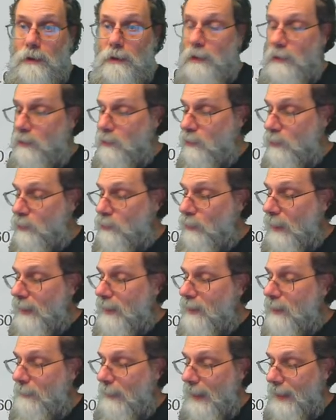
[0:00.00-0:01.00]
the, the,
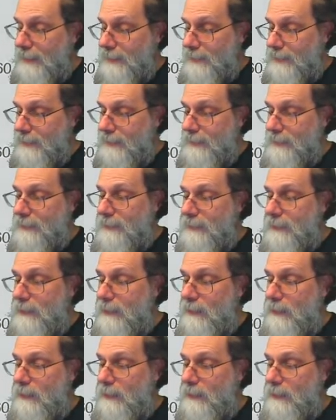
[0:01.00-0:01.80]
drain capacitance